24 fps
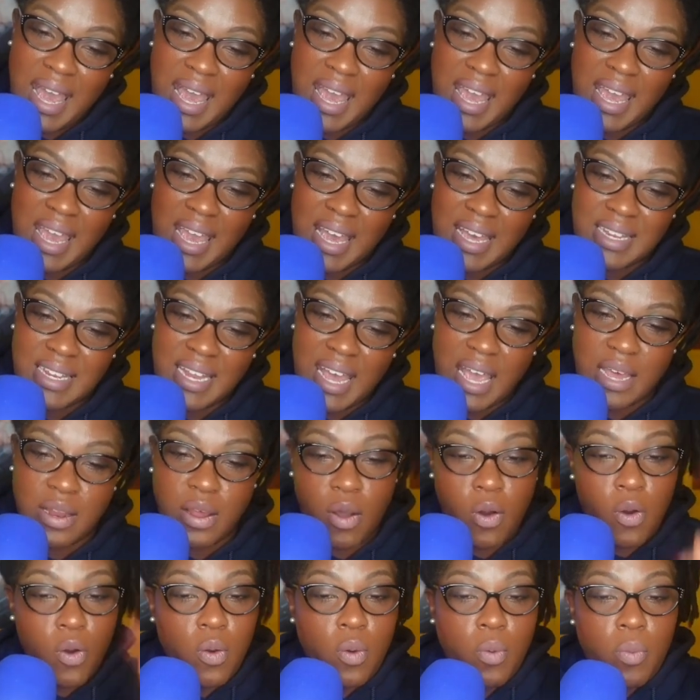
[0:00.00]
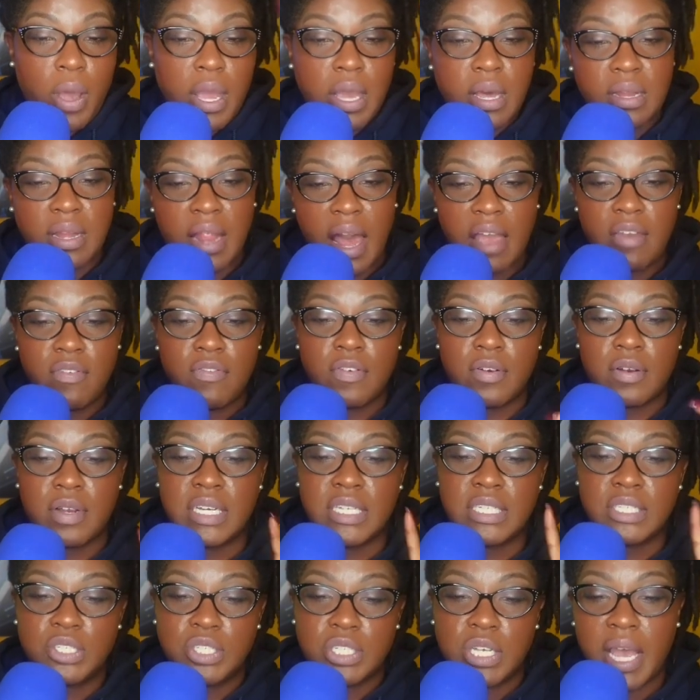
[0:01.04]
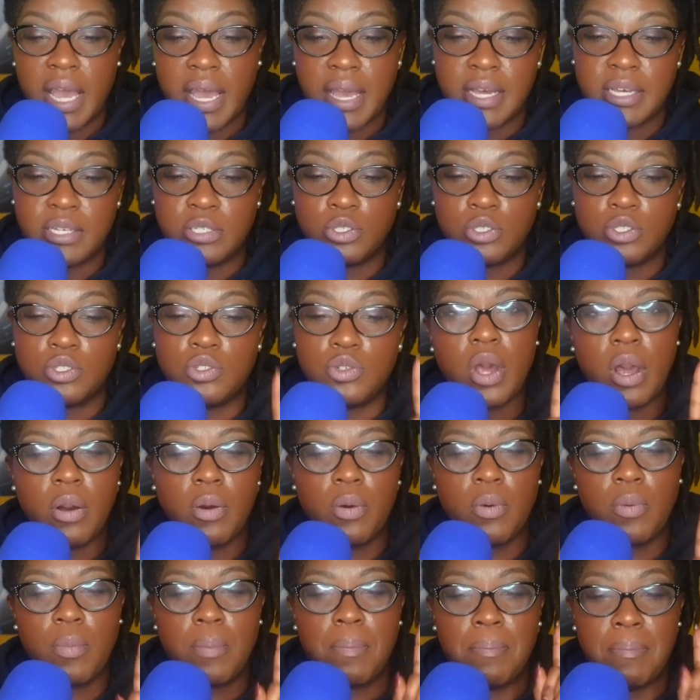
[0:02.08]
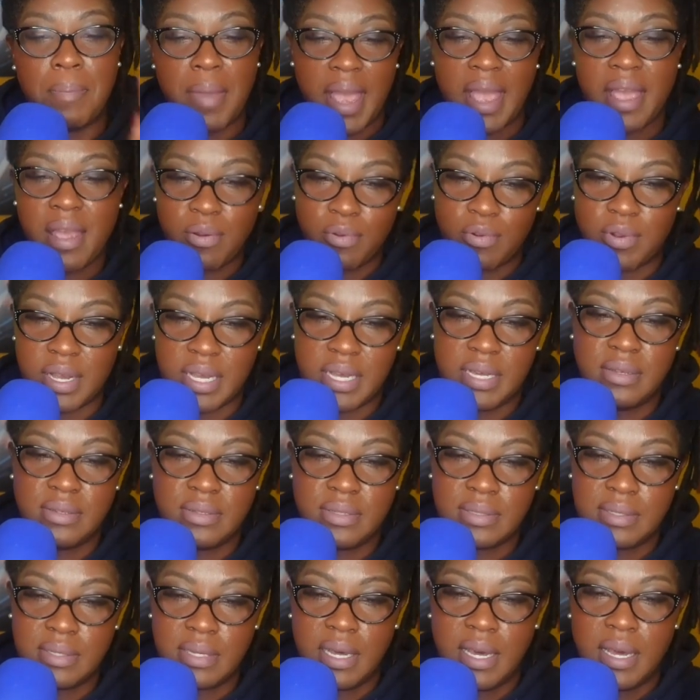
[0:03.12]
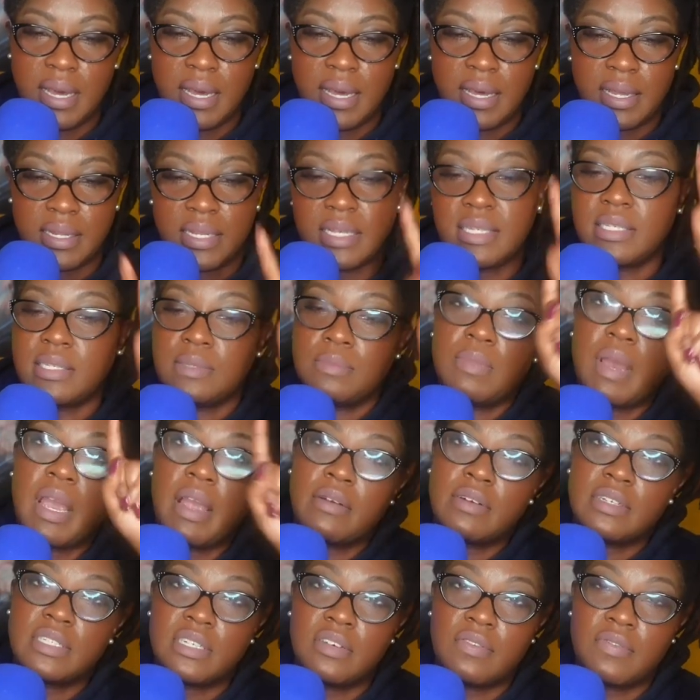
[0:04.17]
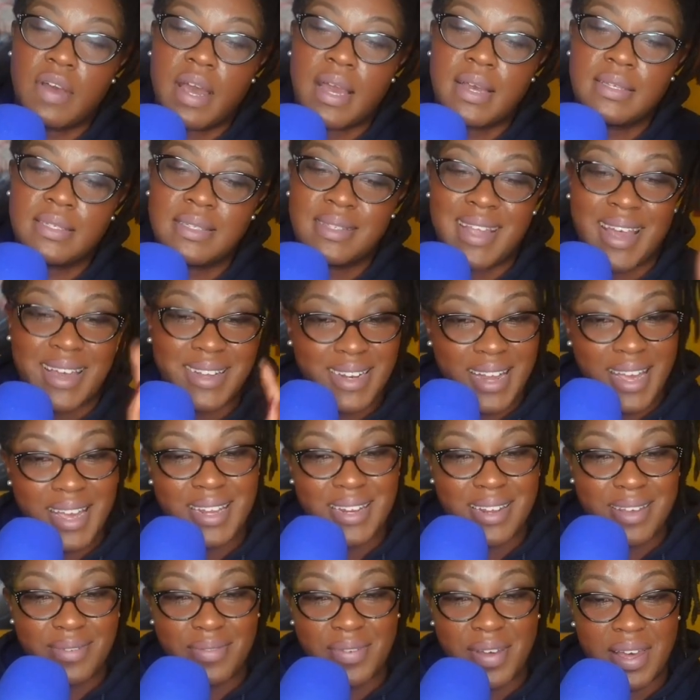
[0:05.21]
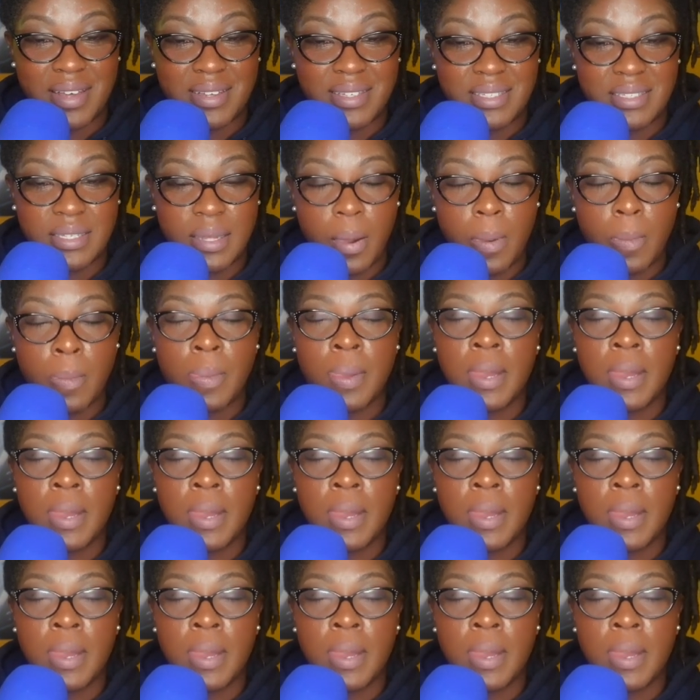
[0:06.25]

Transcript: And that whole way of life for us changed. You don't marry, and this is marriage advice, not dating advice.